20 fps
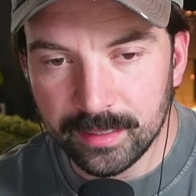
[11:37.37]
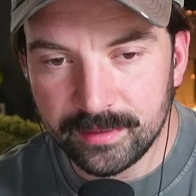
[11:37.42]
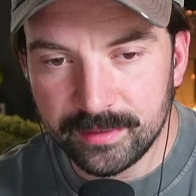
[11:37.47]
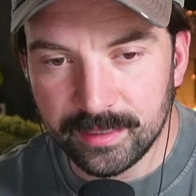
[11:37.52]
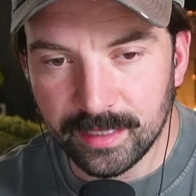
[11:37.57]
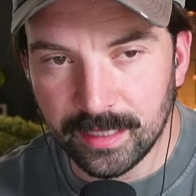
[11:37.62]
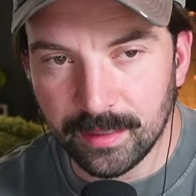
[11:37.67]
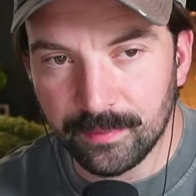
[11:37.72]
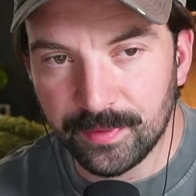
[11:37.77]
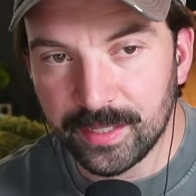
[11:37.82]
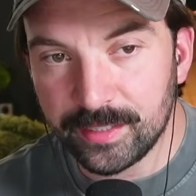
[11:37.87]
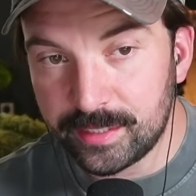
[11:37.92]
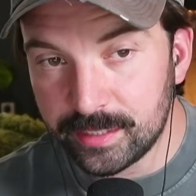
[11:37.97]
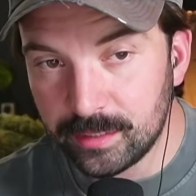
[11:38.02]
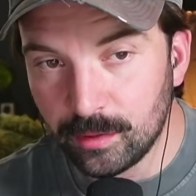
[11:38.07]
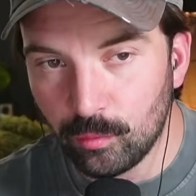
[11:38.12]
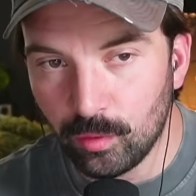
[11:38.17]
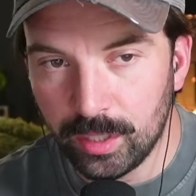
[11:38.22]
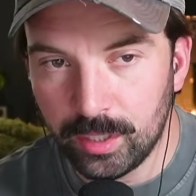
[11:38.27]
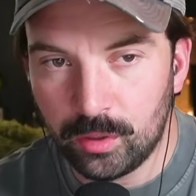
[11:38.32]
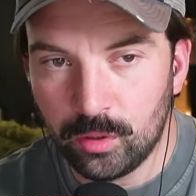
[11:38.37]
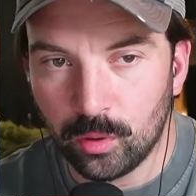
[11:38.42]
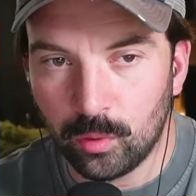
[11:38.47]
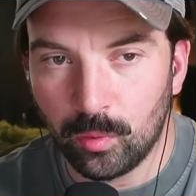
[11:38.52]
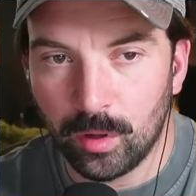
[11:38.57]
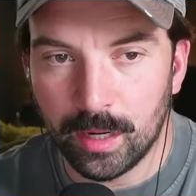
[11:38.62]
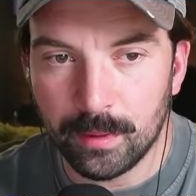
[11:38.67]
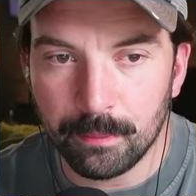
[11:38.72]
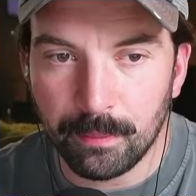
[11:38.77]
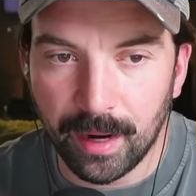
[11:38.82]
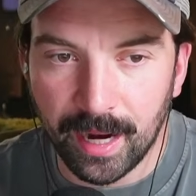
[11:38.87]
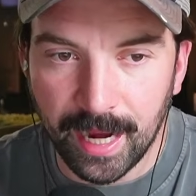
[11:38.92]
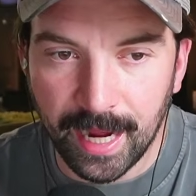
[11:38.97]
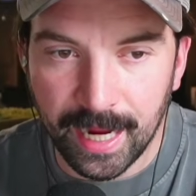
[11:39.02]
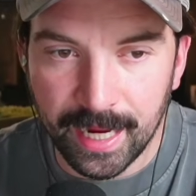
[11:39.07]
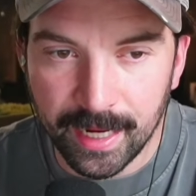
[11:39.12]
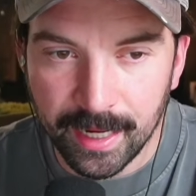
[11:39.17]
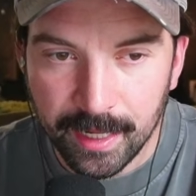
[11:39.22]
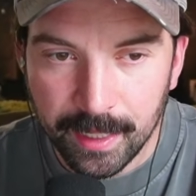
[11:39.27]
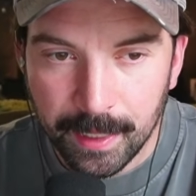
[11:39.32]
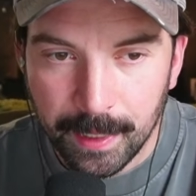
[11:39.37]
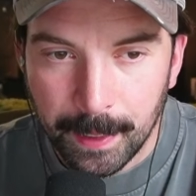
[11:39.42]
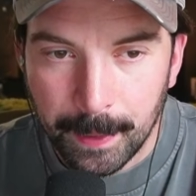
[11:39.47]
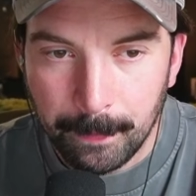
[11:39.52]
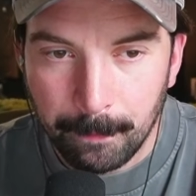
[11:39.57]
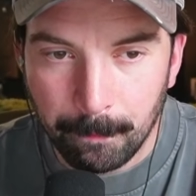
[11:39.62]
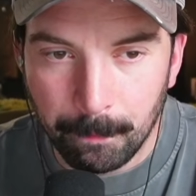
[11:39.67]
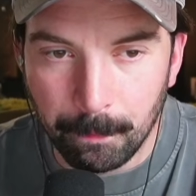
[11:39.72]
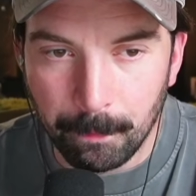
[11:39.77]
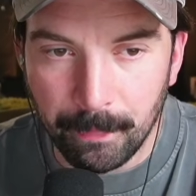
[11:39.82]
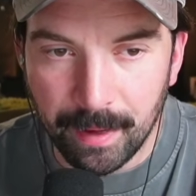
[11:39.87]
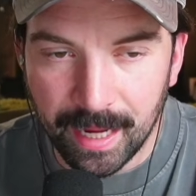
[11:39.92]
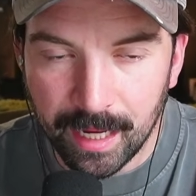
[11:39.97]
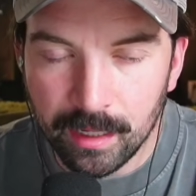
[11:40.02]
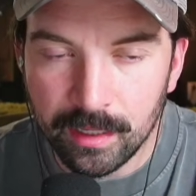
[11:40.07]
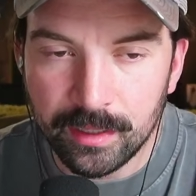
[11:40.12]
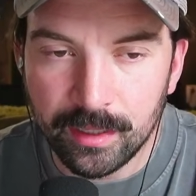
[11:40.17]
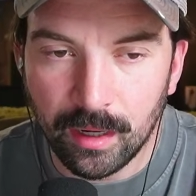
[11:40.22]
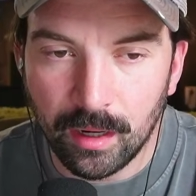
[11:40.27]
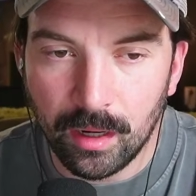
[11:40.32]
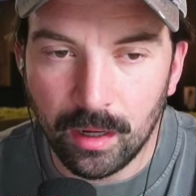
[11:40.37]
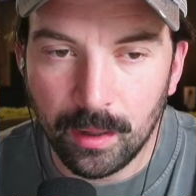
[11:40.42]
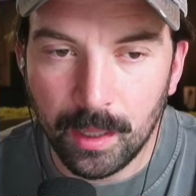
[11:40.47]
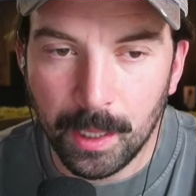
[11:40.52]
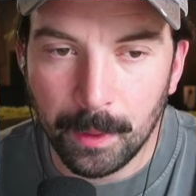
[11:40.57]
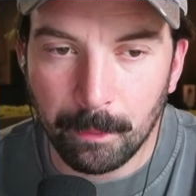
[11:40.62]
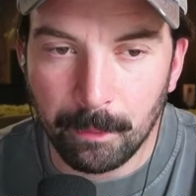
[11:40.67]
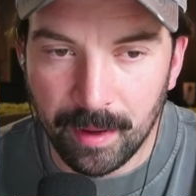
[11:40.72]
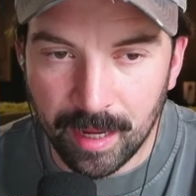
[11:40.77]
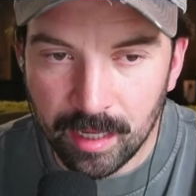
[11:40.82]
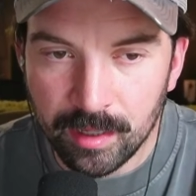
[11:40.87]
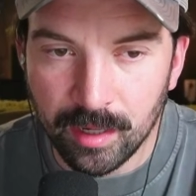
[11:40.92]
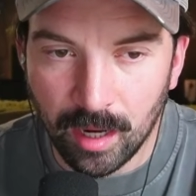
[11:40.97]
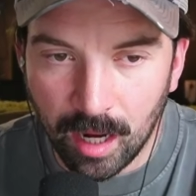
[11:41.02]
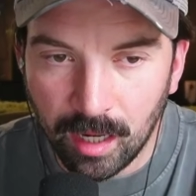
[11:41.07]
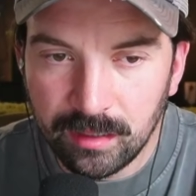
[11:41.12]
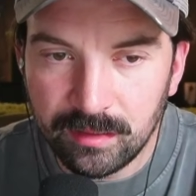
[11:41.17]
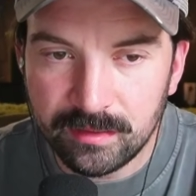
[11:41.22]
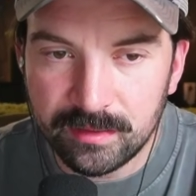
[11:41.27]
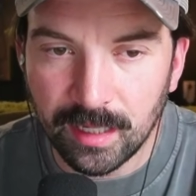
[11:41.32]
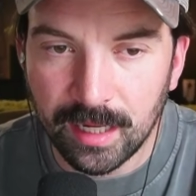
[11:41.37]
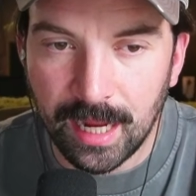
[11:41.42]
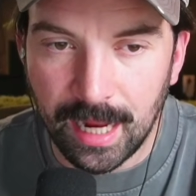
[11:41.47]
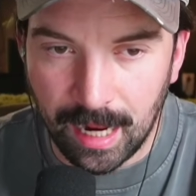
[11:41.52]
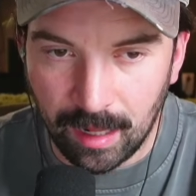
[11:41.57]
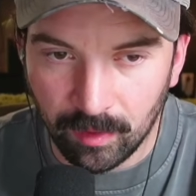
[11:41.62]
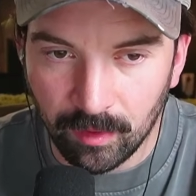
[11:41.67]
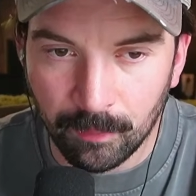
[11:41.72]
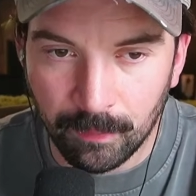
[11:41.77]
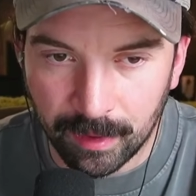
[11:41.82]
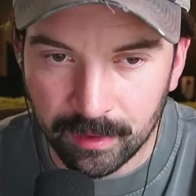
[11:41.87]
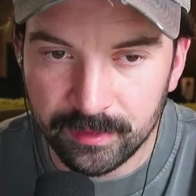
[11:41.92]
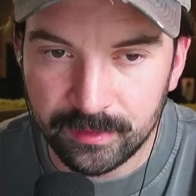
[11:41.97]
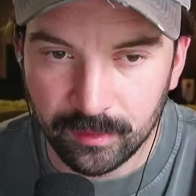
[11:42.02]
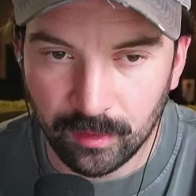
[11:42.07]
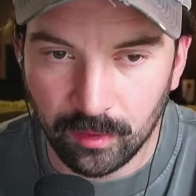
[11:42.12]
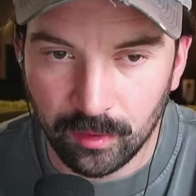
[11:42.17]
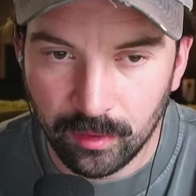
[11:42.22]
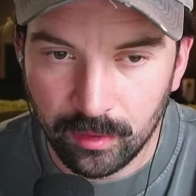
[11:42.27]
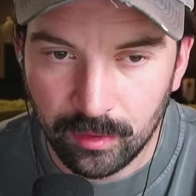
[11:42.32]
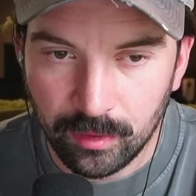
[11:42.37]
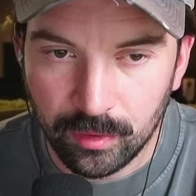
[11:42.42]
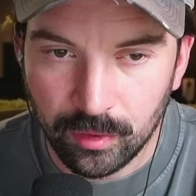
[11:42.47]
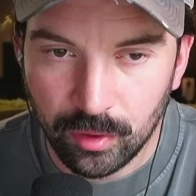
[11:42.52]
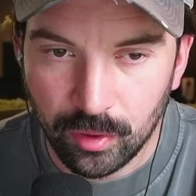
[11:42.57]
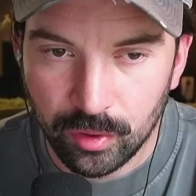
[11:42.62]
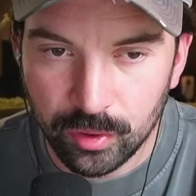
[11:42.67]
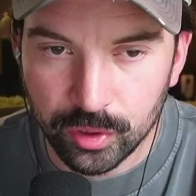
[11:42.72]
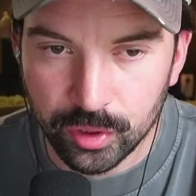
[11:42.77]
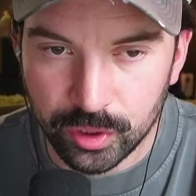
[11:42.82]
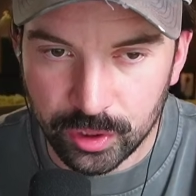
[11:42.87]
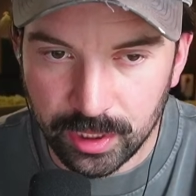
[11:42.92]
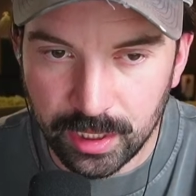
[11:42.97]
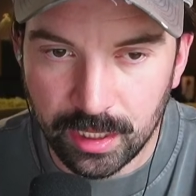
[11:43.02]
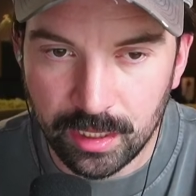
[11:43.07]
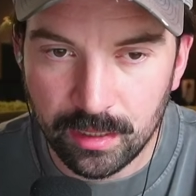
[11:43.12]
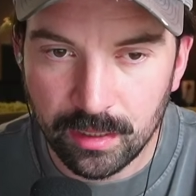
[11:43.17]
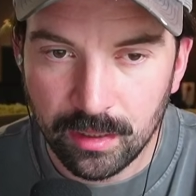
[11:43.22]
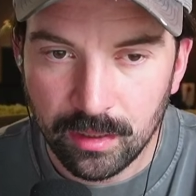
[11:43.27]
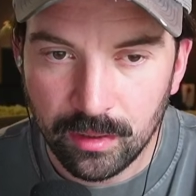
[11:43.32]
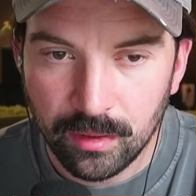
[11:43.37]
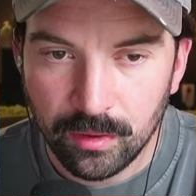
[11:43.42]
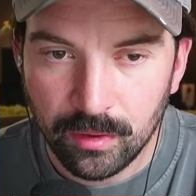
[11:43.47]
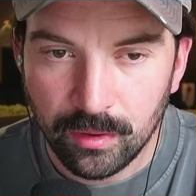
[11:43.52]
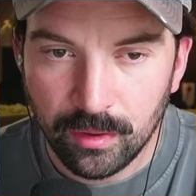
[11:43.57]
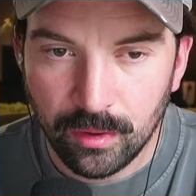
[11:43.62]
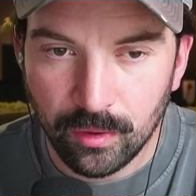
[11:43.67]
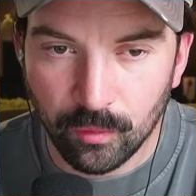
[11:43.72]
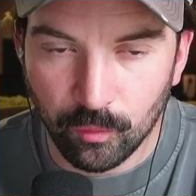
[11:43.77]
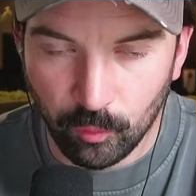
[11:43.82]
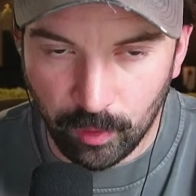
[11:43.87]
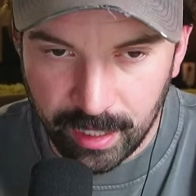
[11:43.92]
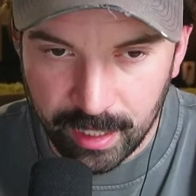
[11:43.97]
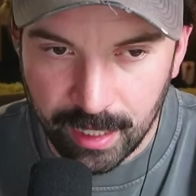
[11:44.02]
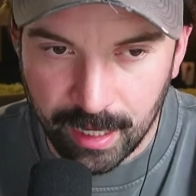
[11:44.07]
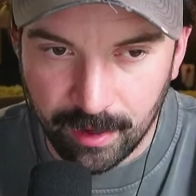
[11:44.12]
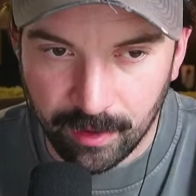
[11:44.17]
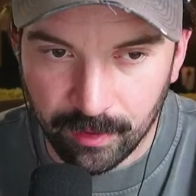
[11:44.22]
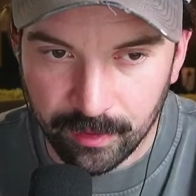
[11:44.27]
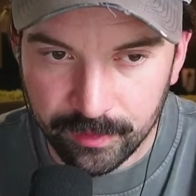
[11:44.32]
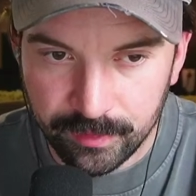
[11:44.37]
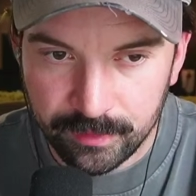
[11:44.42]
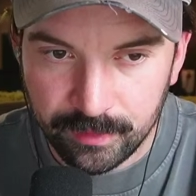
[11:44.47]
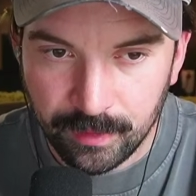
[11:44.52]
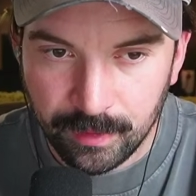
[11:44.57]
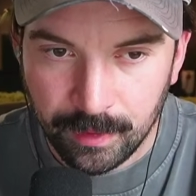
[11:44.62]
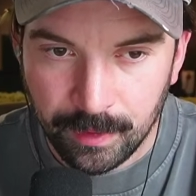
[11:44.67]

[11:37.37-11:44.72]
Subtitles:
see. This is a really cool one by Mandoxa Elemental. G. Rainairs.